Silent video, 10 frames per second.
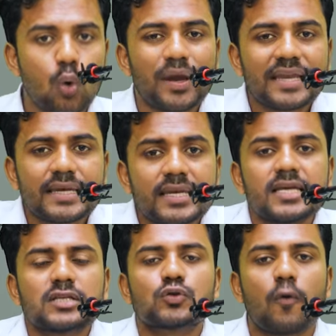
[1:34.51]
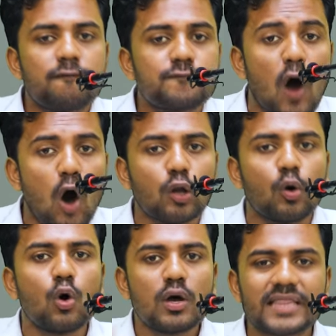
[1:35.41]
We need to
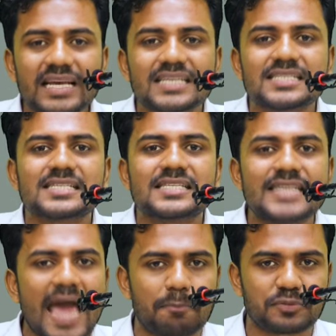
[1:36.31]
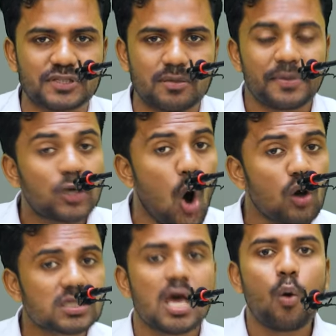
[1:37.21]
follow the steps,
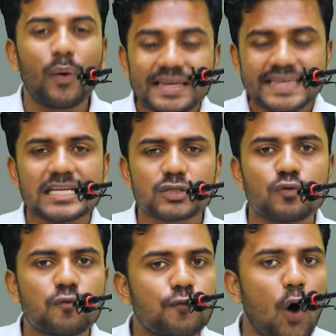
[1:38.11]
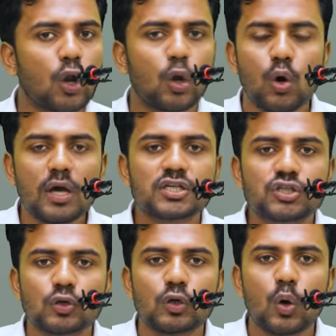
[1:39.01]
because we need to follow
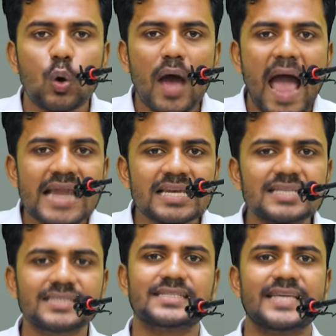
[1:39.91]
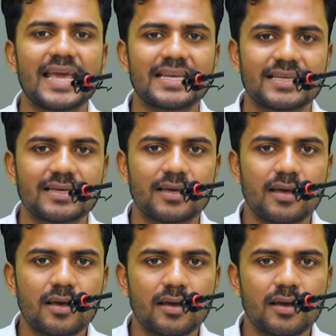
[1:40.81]
slow and steady